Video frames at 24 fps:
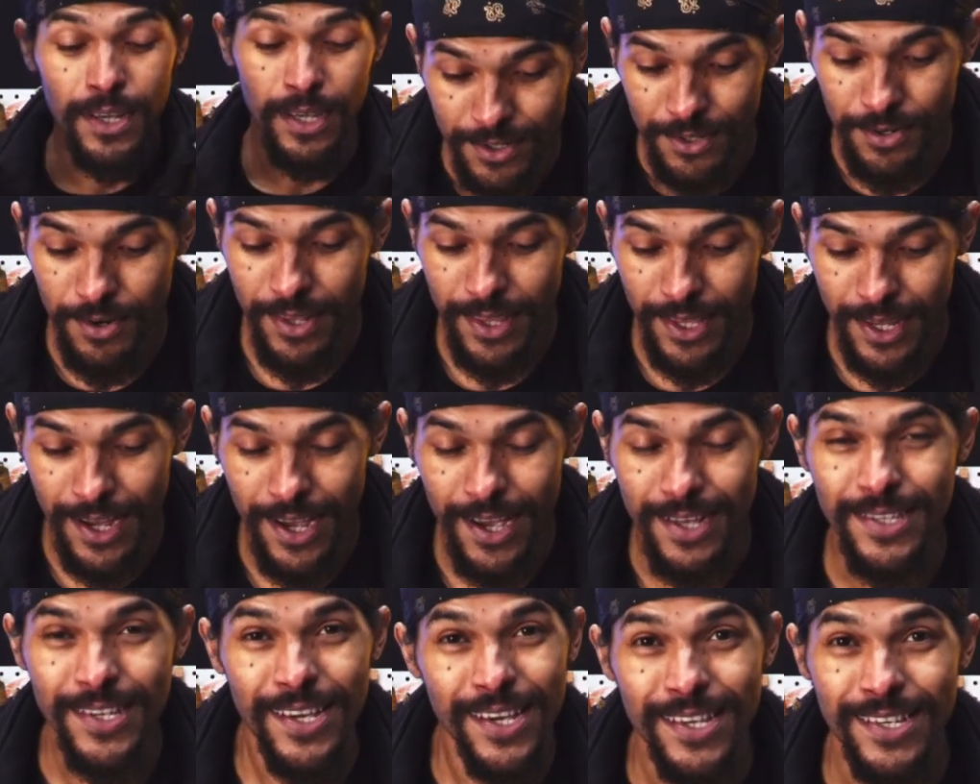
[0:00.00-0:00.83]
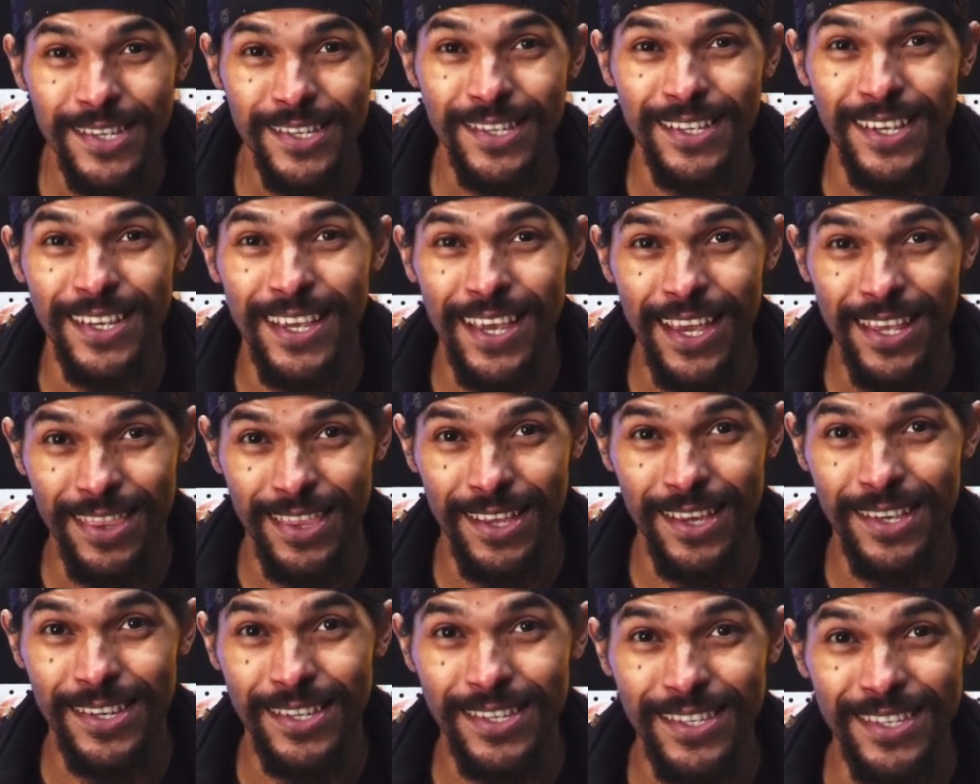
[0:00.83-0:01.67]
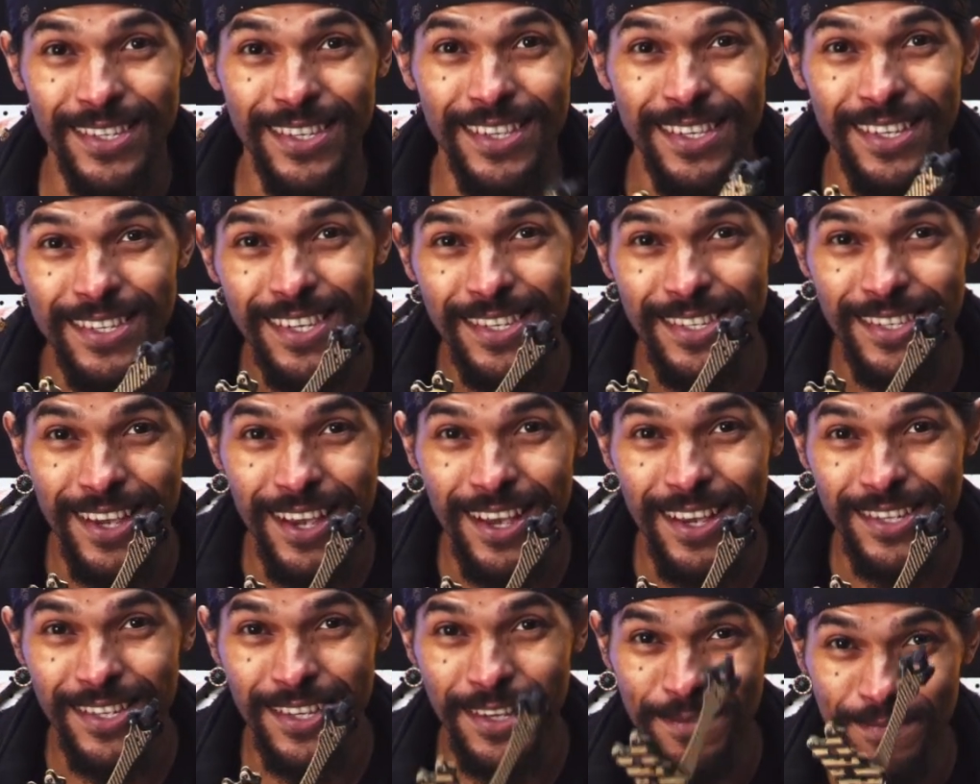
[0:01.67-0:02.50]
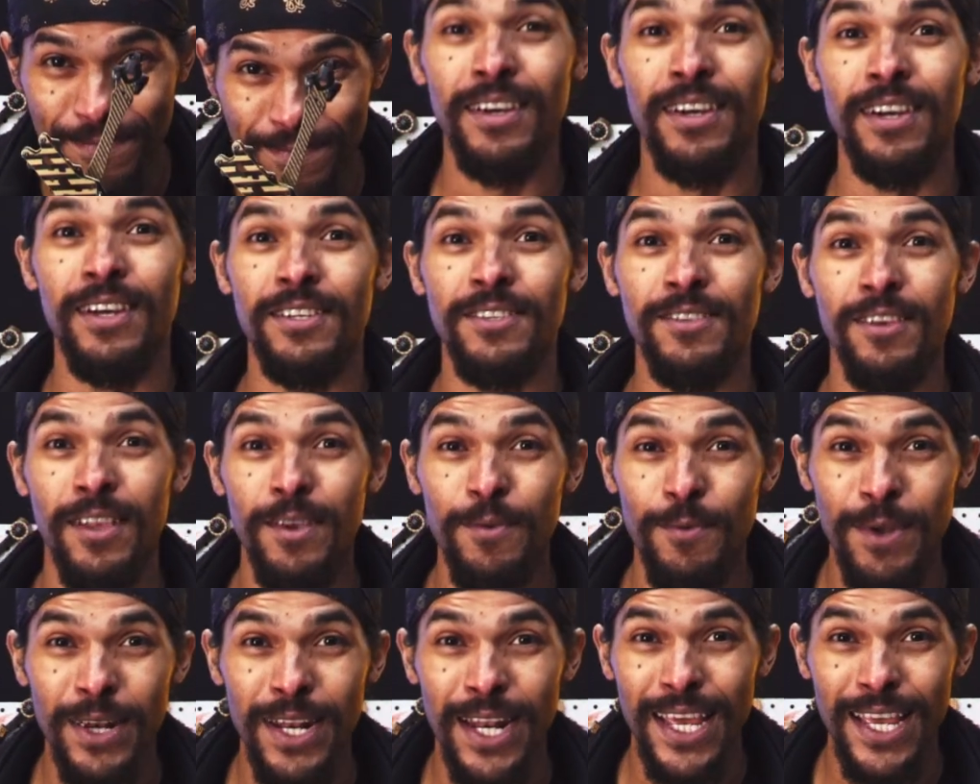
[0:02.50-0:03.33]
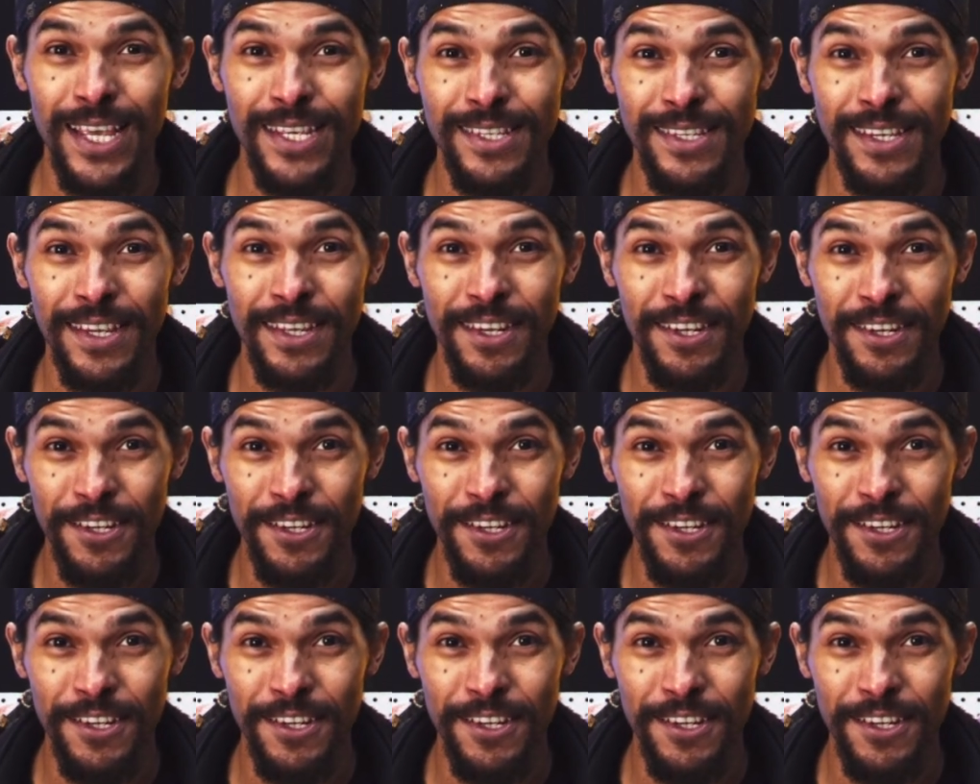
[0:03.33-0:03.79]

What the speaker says: join the contest. Get this. This is awesome. There's only one last thing to